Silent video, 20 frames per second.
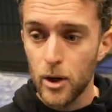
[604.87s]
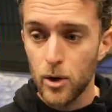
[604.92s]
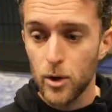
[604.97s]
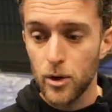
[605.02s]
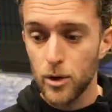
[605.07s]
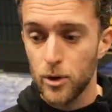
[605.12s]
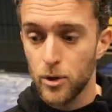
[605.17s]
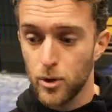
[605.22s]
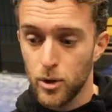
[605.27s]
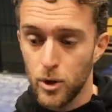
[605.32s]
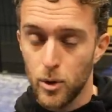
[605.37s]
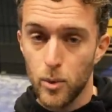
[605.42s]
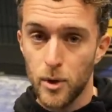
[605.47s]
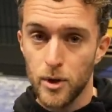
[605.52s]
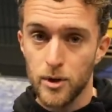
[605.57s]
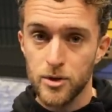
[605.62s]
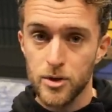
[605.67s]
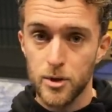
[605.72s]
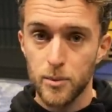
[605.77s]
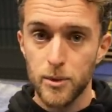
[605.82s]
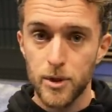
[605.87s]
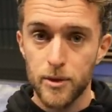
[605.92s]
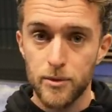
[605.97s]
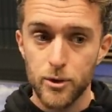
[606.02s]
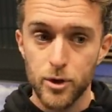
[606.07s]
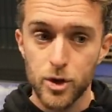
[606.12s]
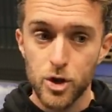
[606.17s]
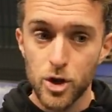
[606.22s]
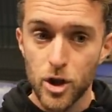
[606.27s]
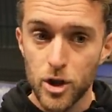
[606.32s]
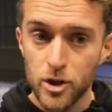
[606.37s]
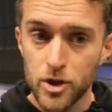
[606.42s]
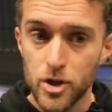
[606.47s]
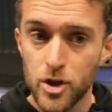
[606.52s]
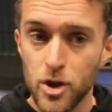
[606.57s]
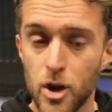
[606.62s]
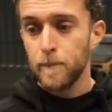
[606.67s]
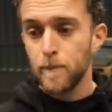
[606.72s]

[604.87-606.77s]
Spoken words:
or do you want some different shots?